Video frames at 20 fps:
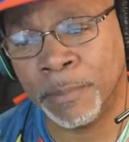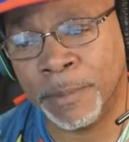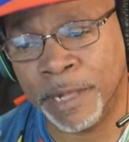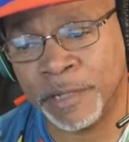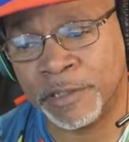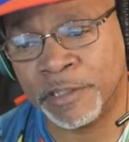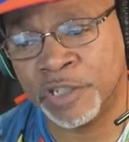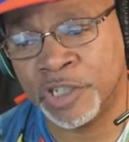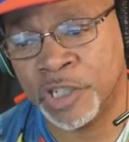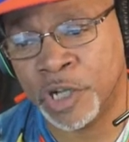
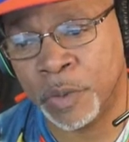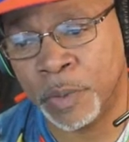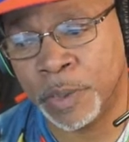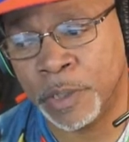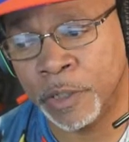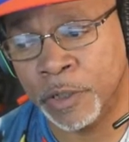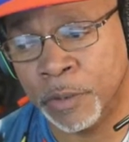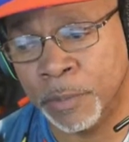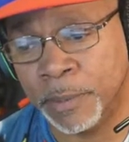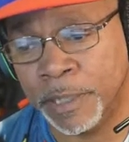the show a
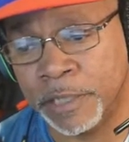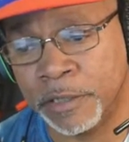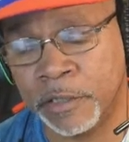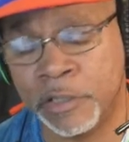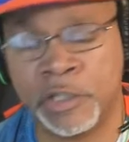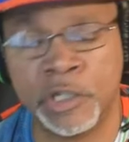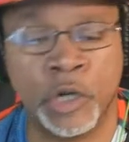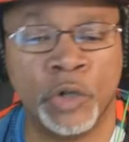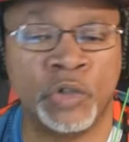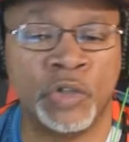little bit the
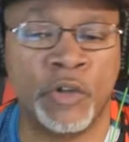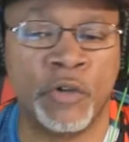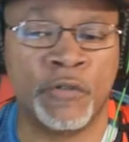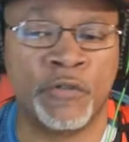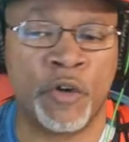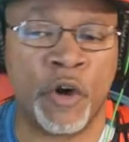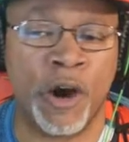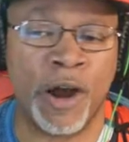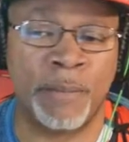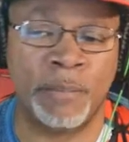show so
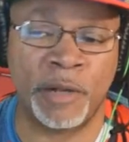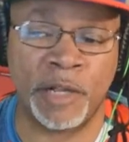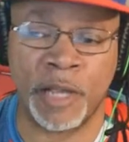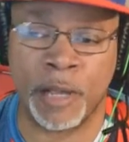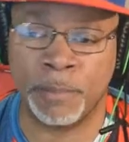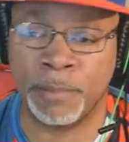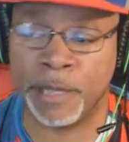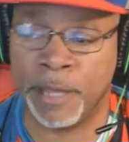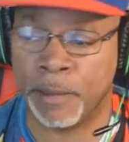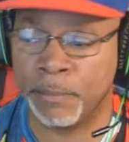far i'm a
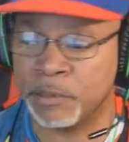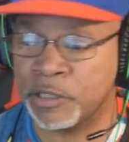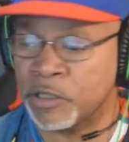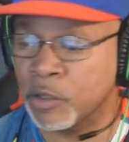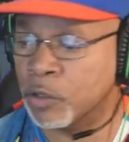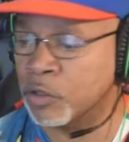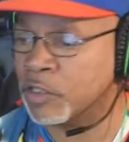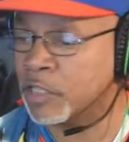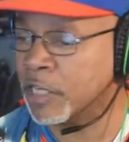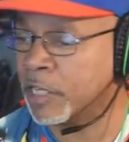couple of
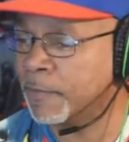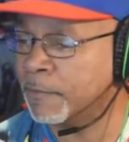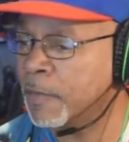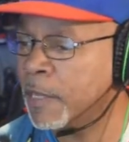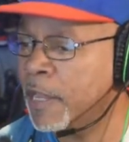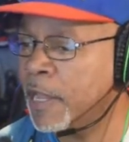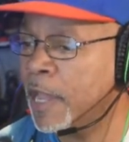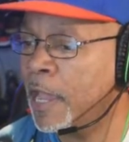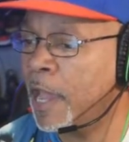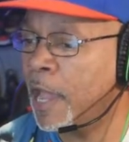episodes in
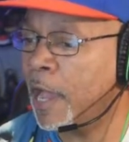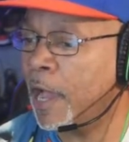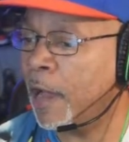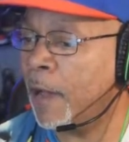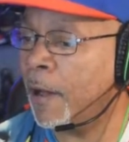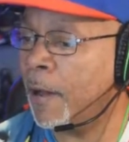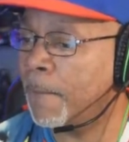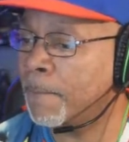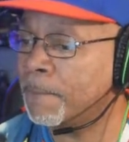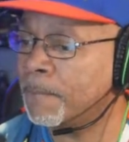
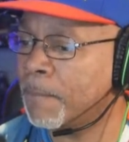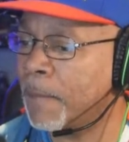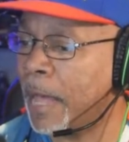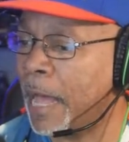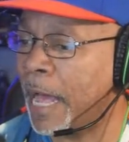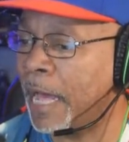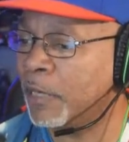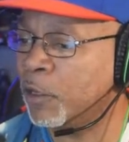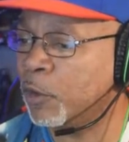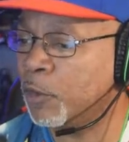um,
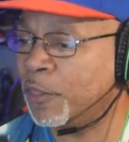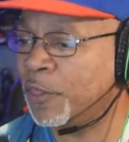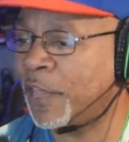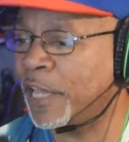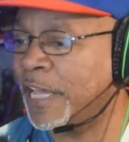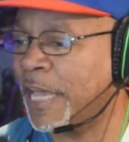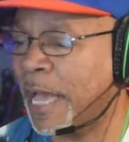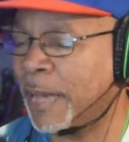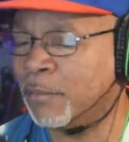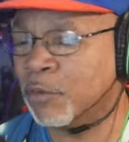i don't
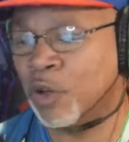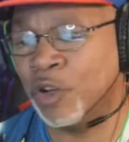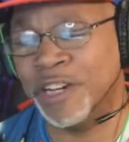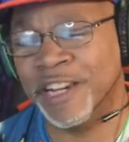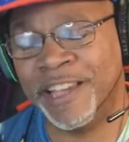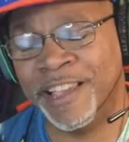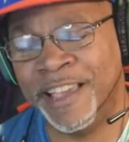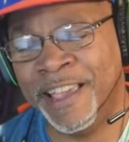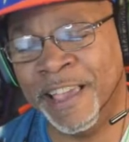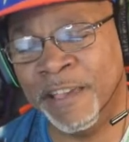think i'm going to
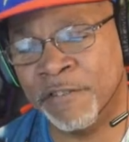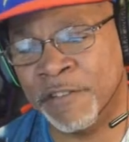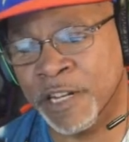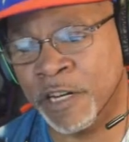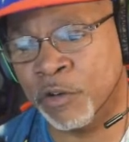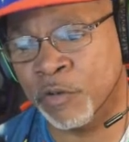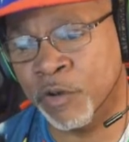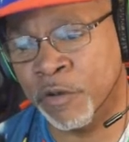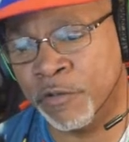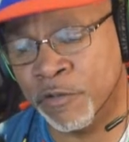give it a
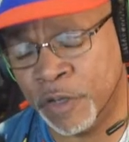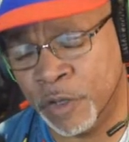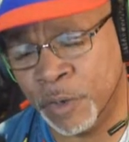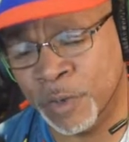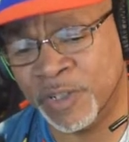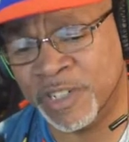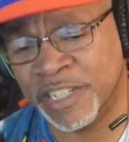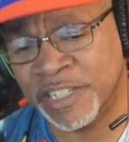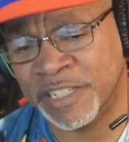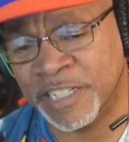review
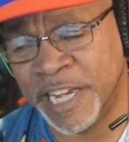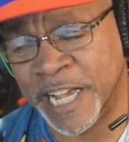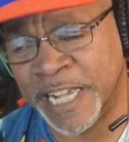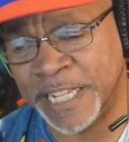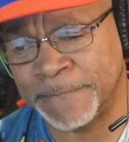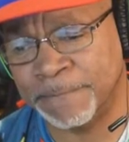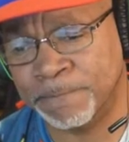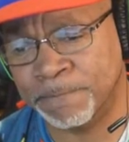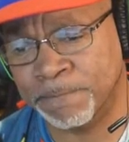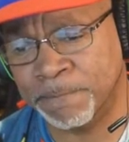just
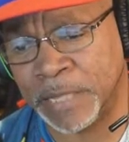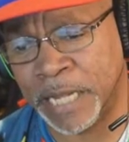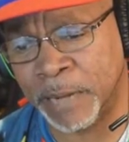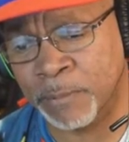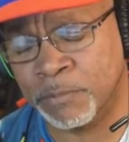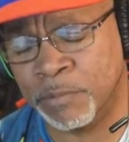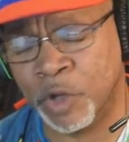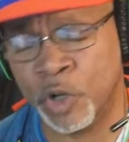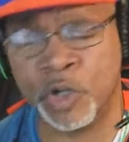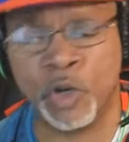yet
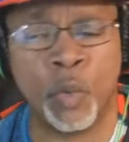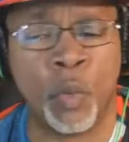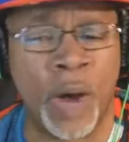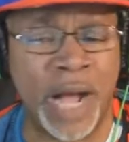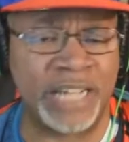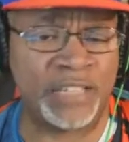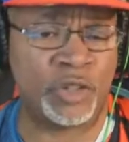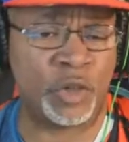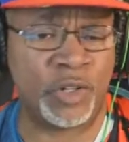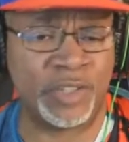I'm gonna
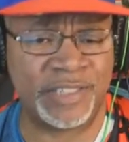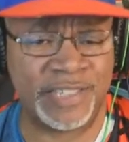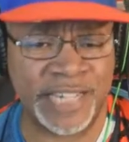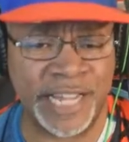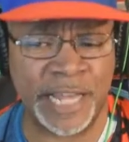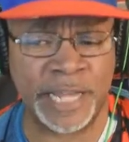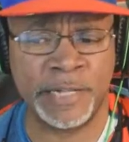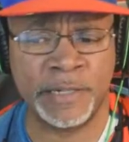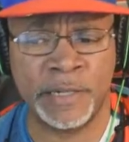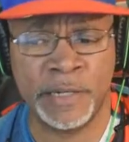watch all
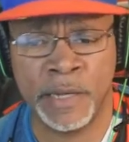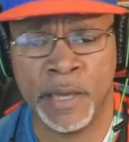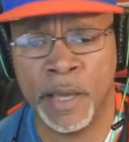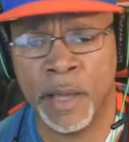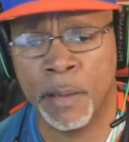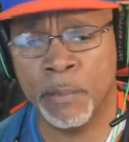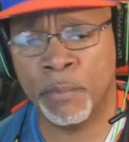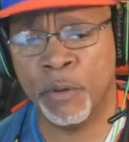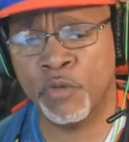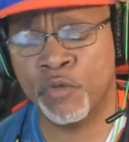ten
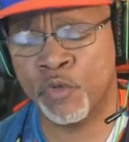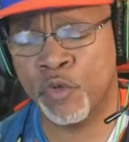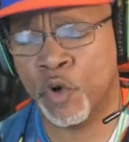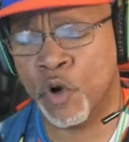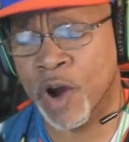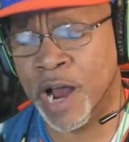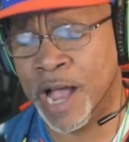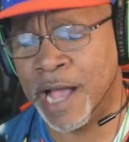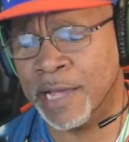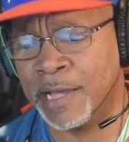before
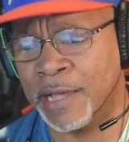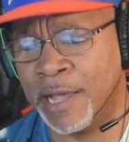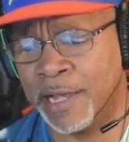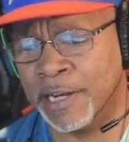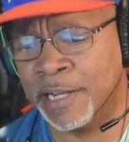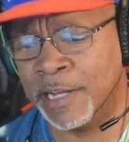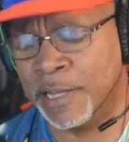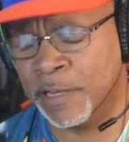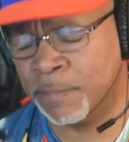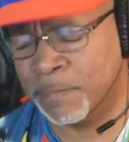I kind
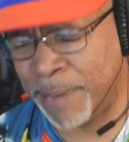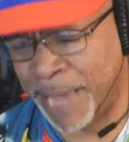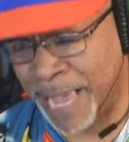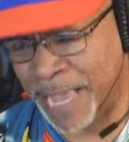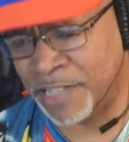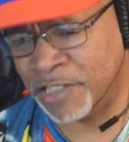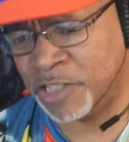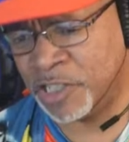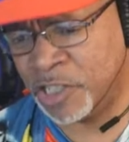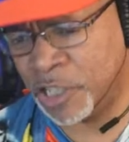of
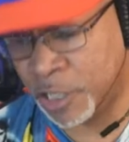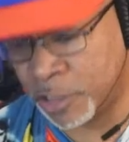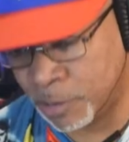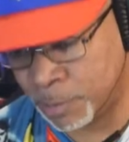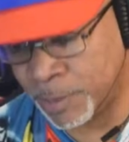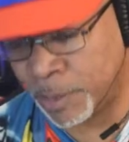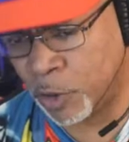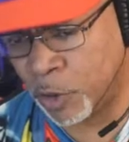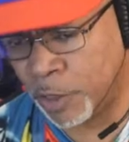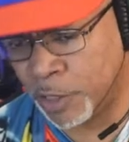pass
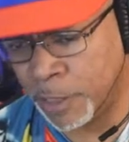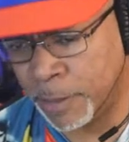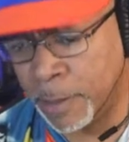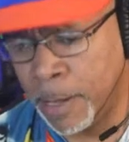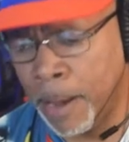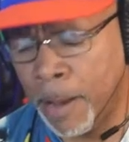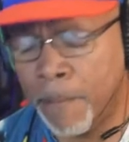judgment on it.